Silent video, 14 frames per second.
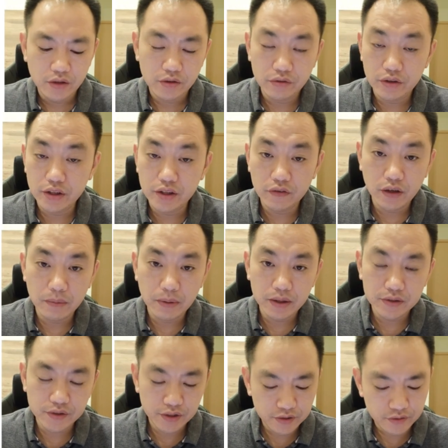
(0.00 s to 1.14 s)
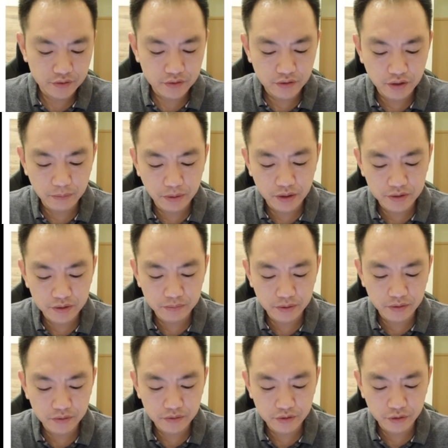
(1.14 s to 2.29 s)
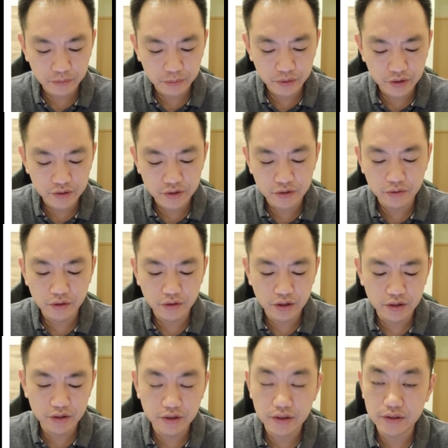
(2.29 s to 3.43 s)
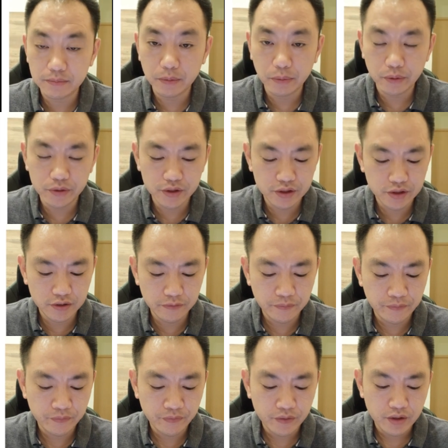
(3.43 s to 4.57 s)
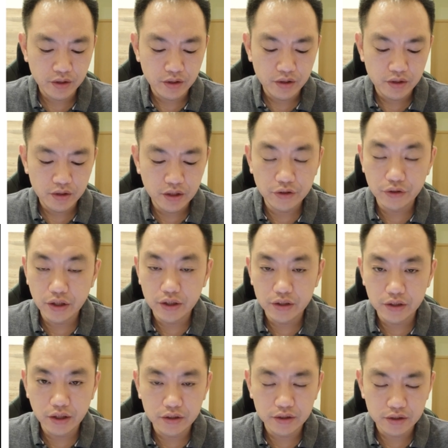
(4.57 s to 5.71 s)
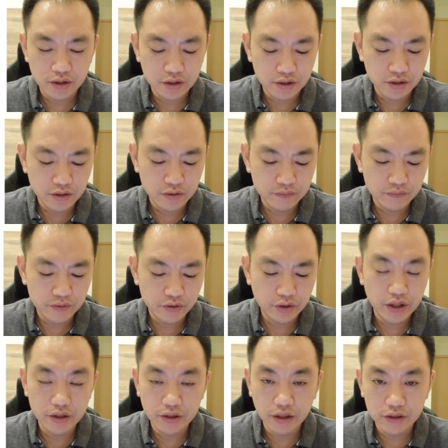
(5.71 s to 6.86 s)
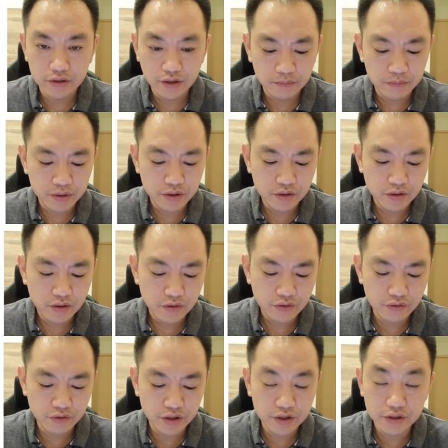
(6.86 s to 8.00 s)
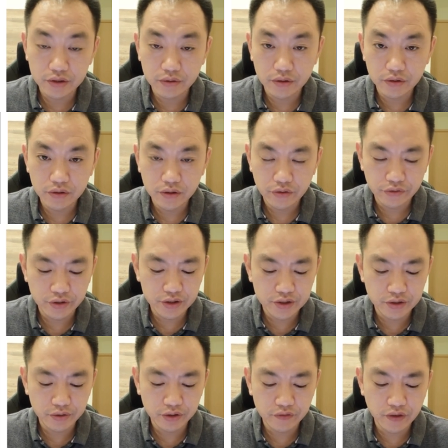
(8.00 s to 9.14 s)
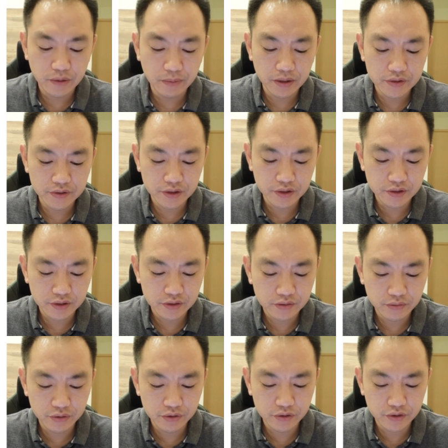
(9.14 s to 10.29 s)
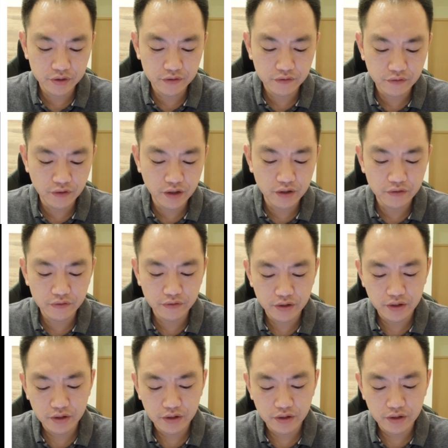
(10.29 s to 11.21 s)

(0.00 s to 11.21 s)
3 divided by 6, not possible, so you put a 0 and a decimal point here. Then you add another number, 30 divided by 6, which is 5.